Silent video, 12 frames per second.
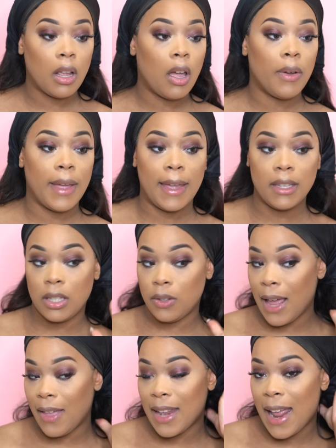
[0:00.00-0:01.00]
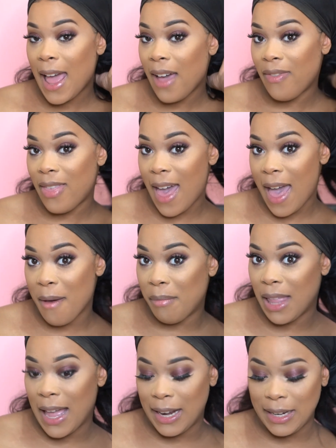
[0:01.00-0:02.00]
Okay, so now that I have that
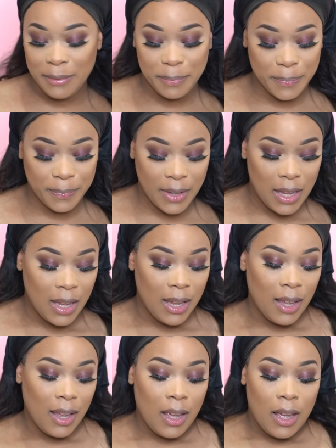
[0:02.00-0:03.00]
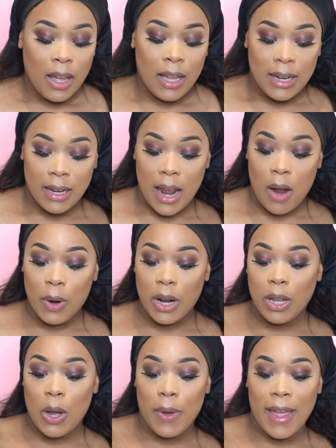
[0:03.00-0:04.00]
applied, now we're
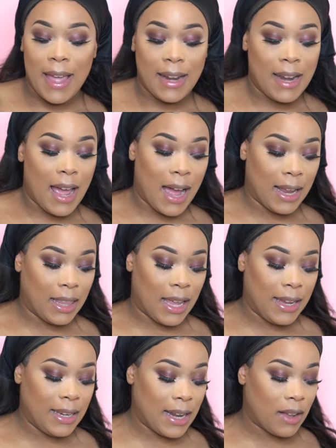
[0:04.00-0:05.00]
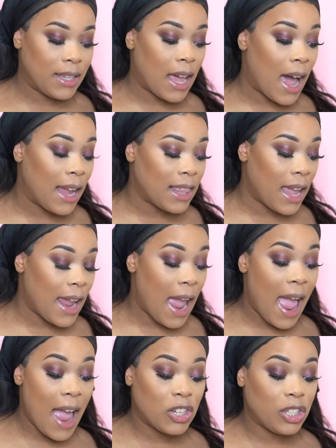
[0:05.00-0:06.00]
going to go ahead and highlight. Now to highlight, I
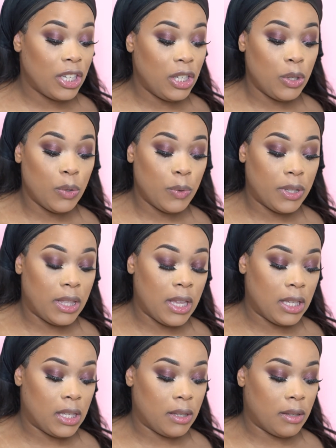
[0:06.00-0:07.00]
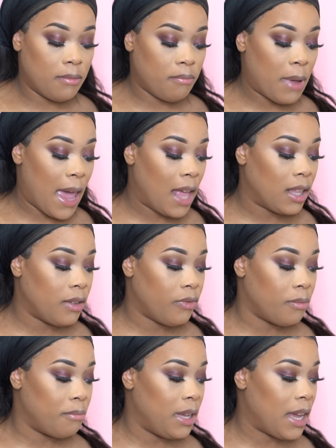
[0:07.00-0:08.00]
actually use this palette
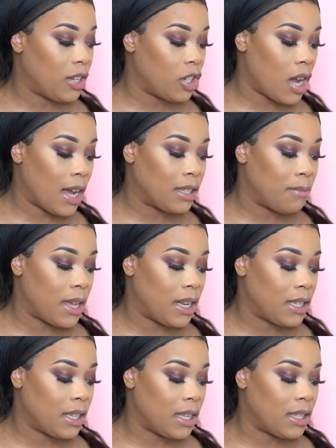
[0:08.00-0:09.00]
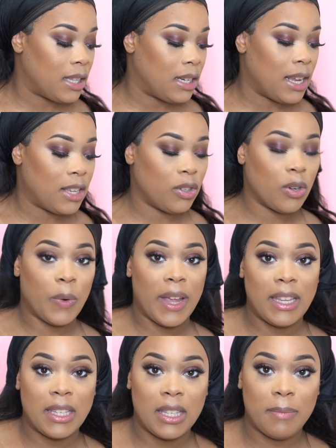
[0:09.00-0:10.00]
from BH Cosmetics. It's the Desert
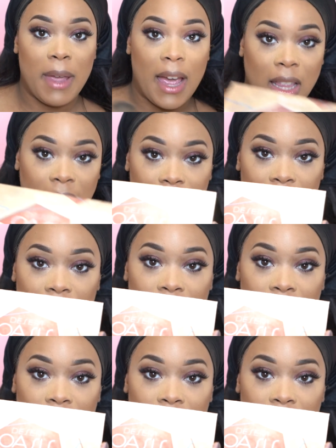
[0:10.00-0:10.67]
Oasis palette.